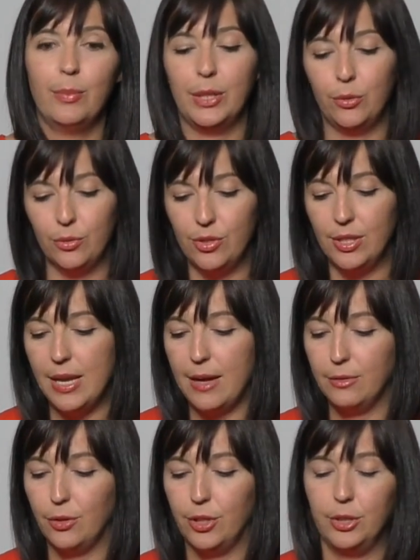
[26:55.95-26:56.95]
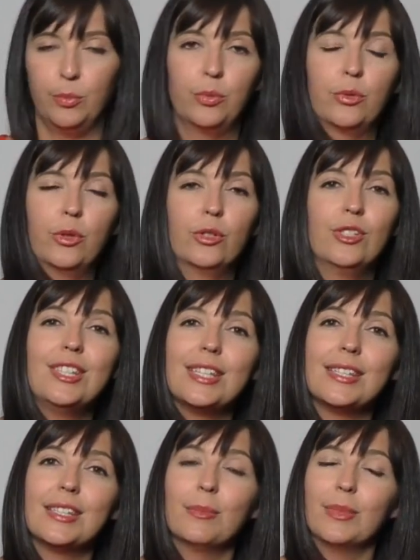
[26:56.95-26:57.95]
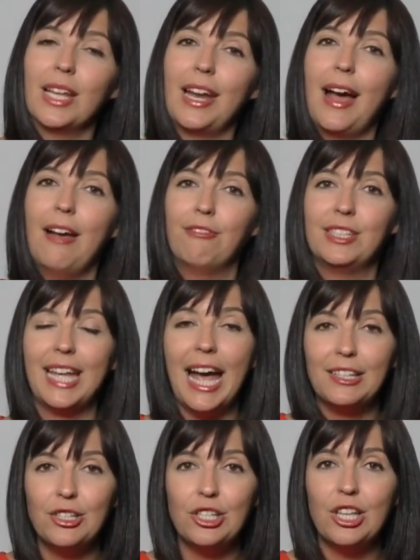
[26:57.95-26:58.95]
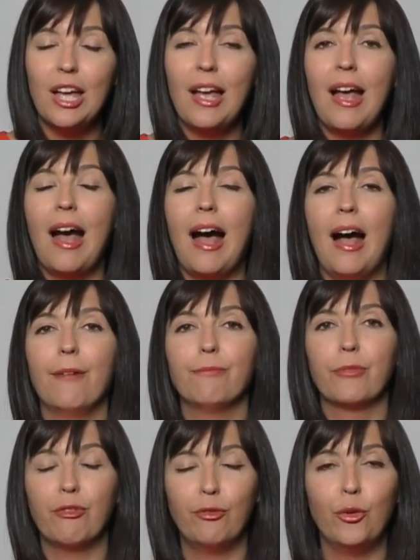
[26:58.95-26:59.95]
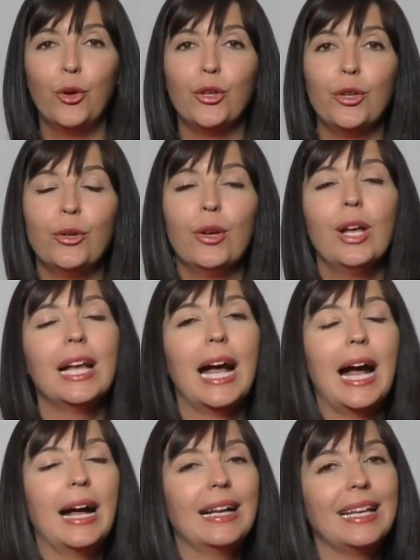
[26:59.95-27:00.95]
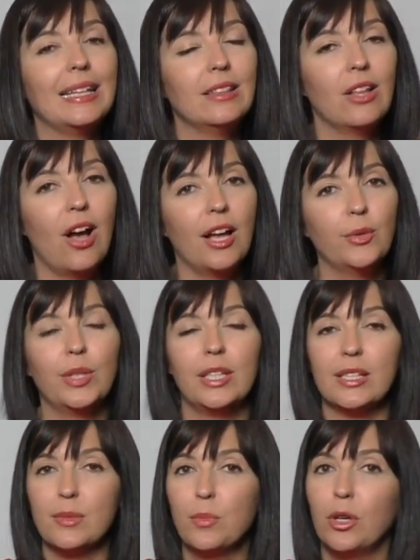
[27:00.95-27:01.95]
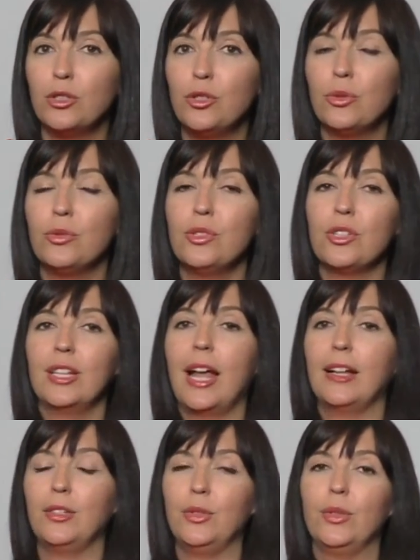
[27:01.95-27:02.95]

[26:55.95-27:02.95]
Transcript: But also download the book launch system that I have attached for you in line with this module, so that